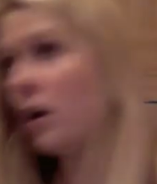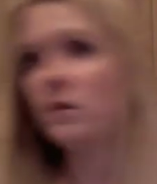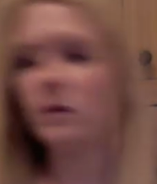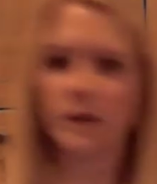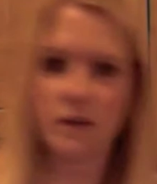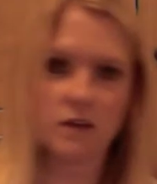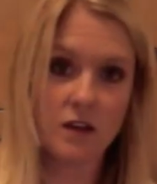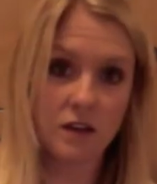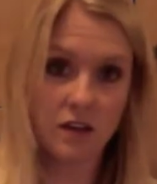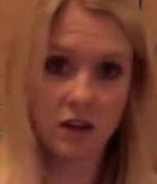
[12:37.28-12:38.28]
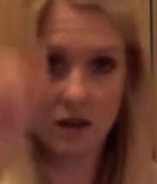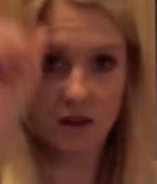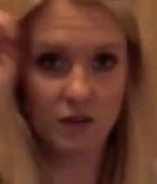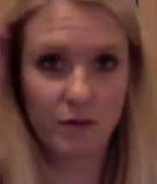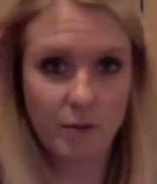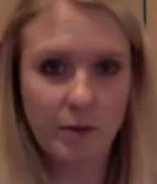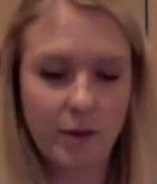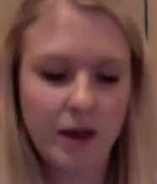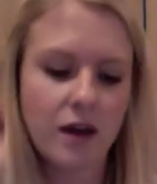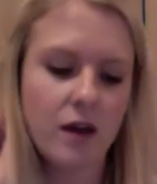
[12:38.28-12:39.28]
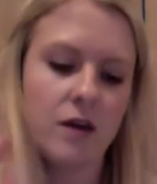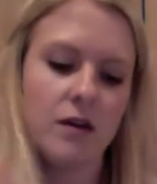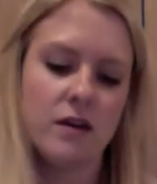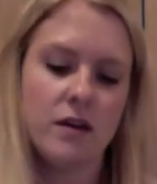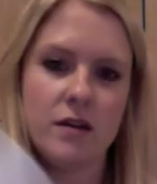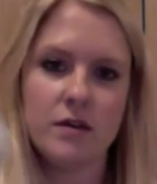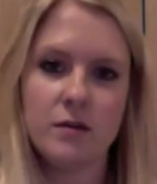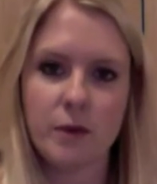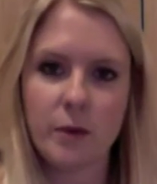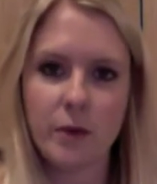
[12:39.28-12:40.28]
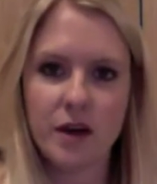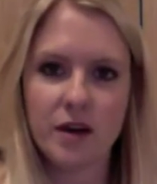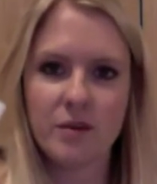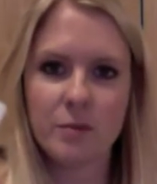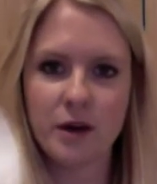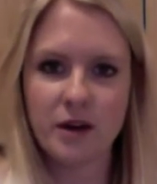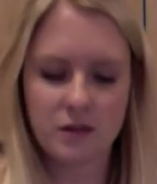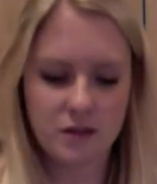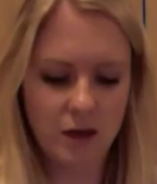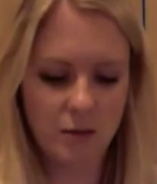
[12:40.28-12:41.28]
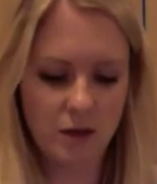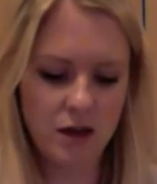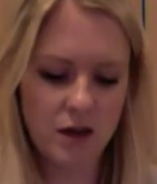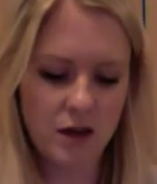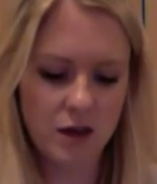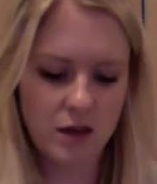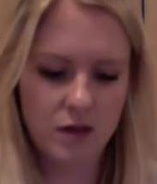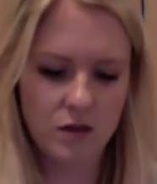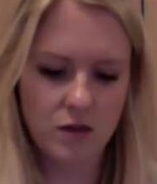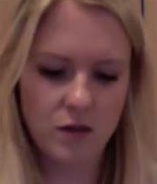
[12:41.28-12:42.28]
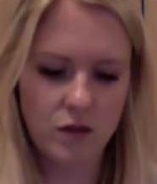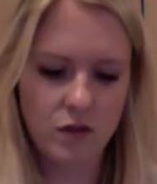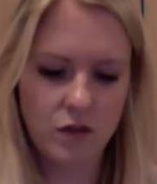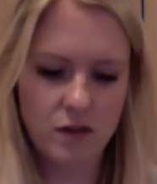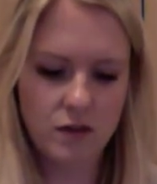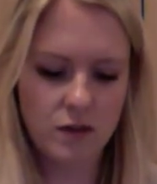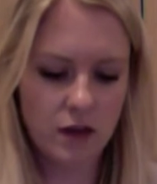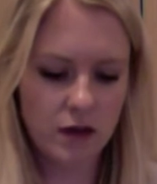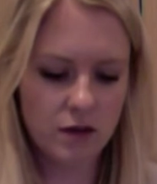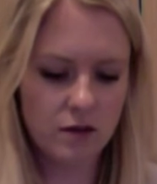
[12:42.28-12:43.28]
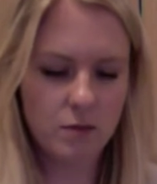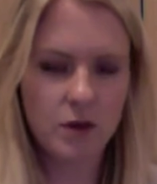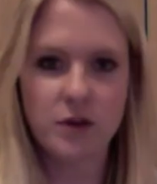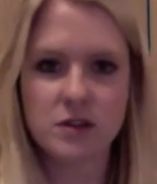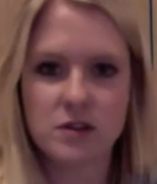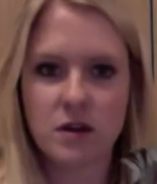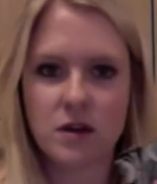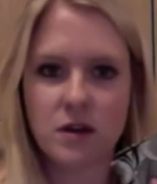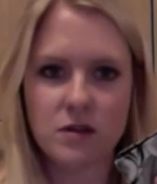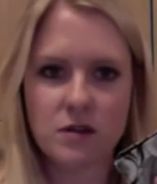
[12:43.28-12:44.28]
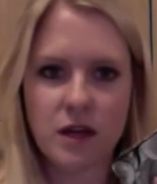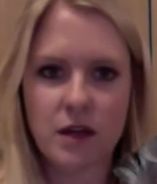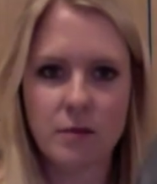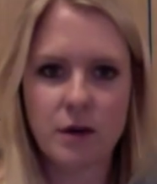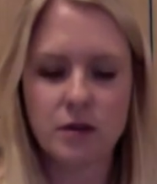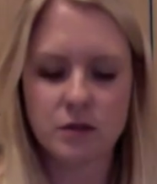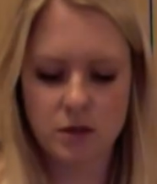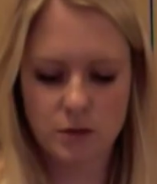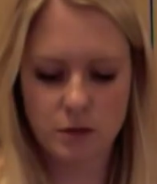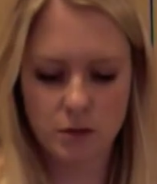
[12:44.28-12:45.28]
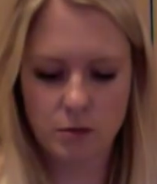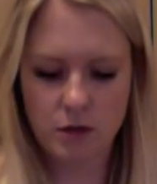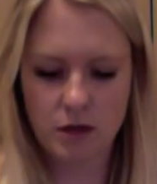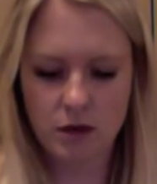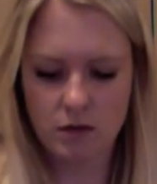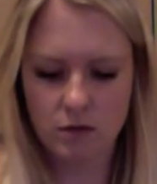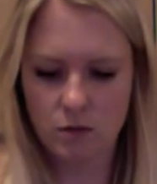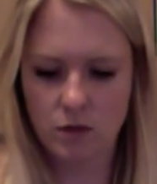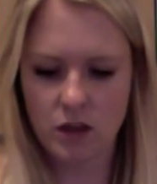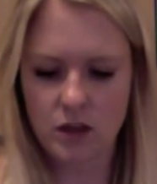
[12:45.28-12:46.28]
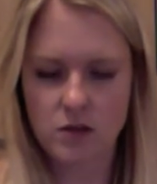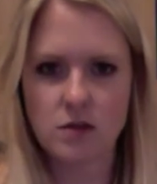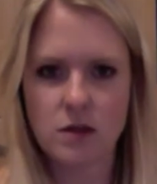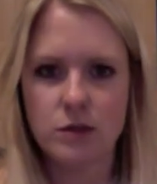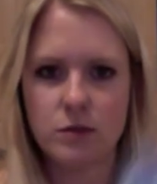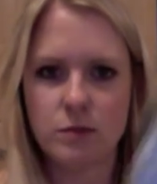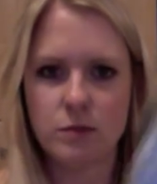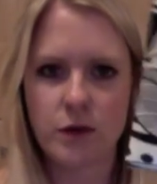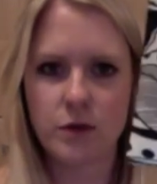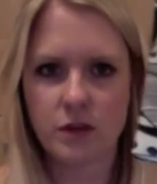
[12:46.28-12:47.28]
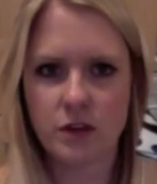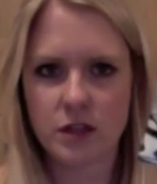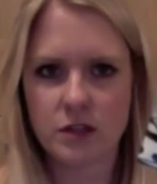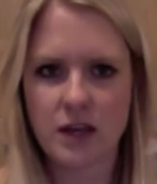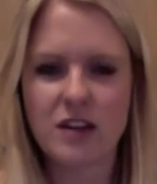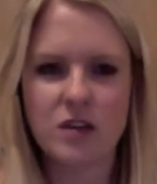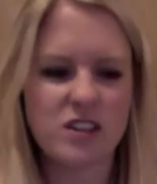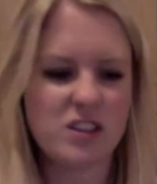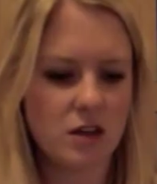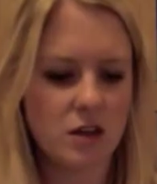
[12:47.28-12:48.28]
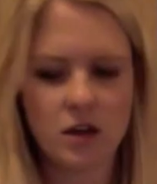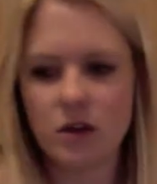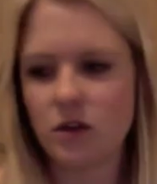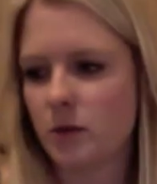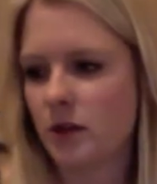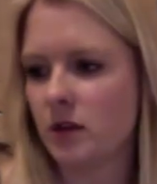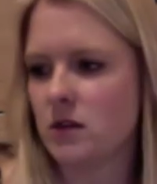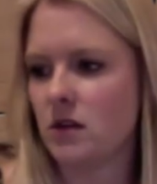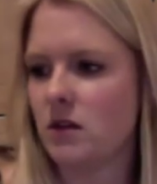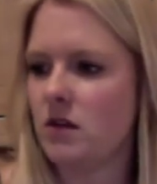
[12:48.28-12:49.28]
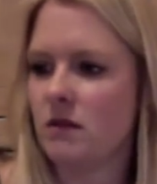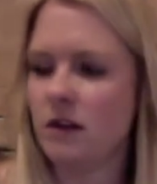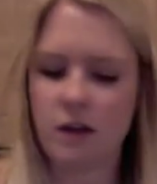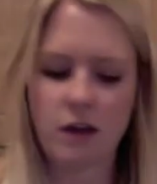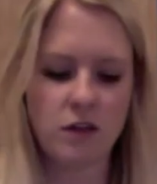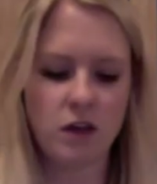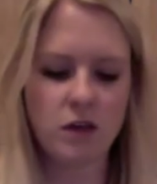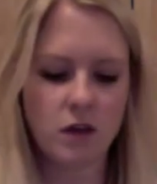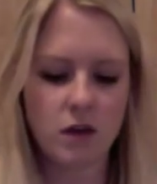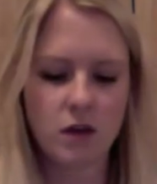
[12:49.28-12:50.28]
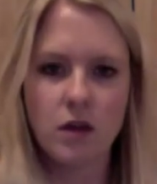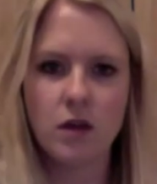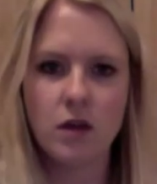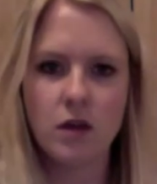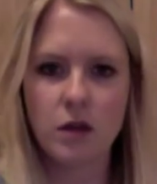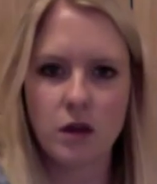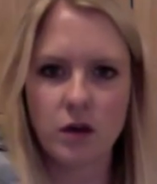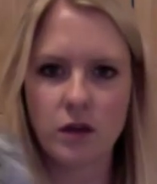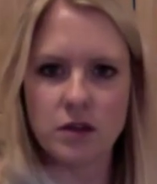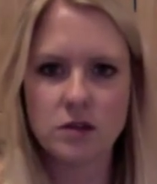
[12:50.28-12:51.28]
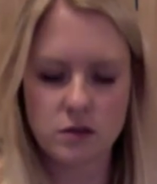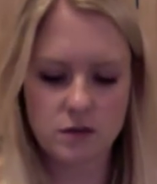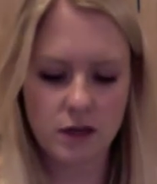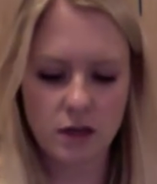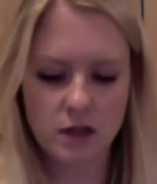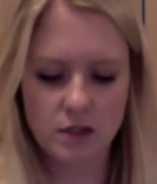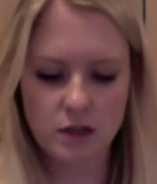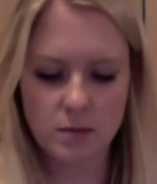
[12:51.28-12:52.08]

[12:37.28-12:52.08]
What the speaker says: so fascinating things that are in my bag are my work pass to get me in to the office and my Oyster card holder, which I put in one of these little folder things. I had an Oyster card holder, but it started to look really tatty, so I got this because I really liked it.